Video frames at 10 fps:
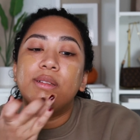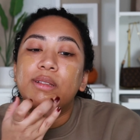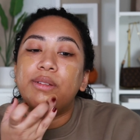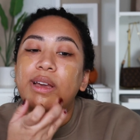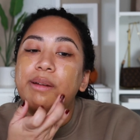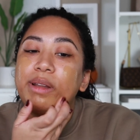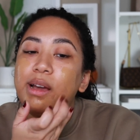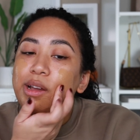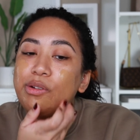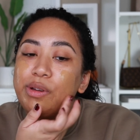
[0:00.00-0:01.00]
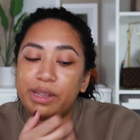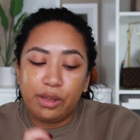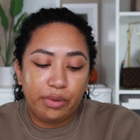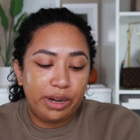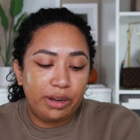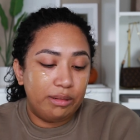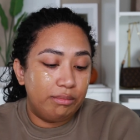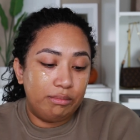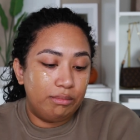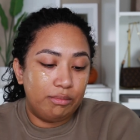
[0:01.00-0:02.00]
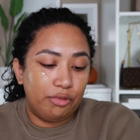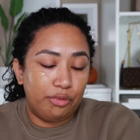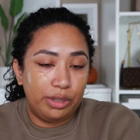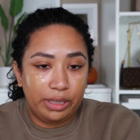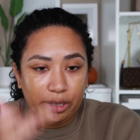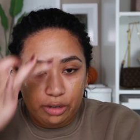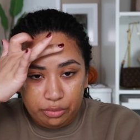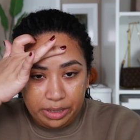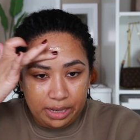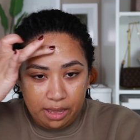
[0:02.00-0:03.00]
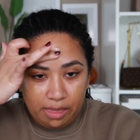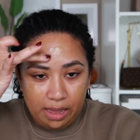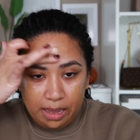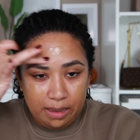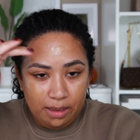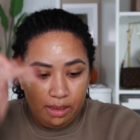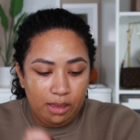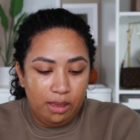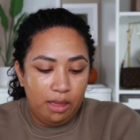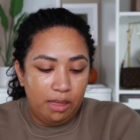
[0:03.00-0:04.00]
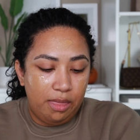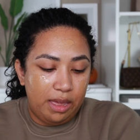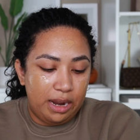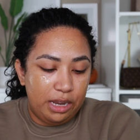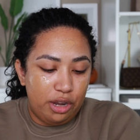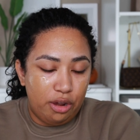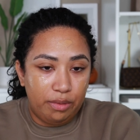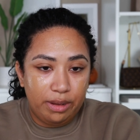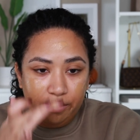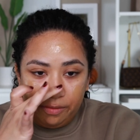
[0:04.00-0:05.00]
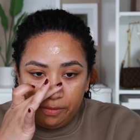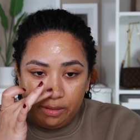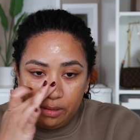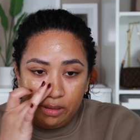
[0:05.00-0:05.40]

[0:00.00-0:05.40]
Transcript: So yeah, I'm not going anywhere really or doing anything that I know of.